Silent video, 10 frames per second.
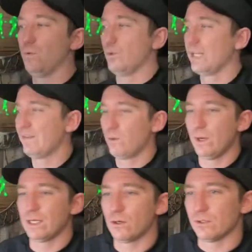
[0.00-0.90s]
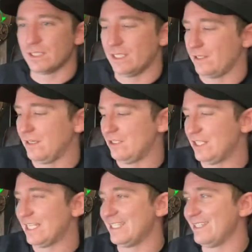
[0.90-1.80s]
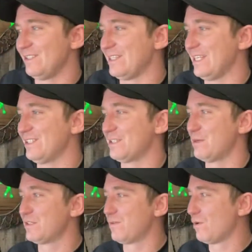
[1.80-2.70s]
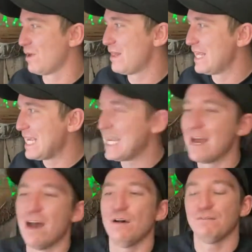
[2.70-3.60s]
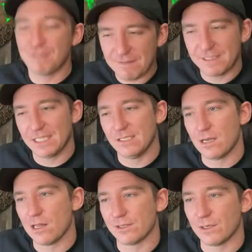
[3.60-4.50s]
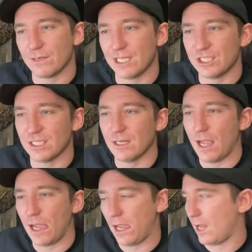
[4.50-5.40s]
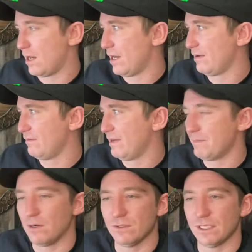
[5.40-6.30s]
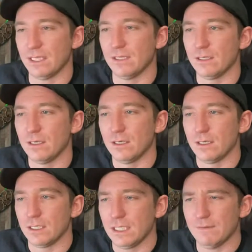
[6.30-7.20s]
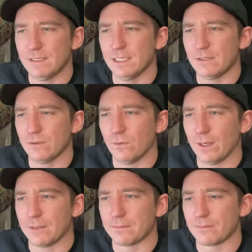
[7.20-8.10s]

We're giving away a gold sticker. Jason, dude, thank you so much for the $15 donation on Venmo saying, give a sticker away.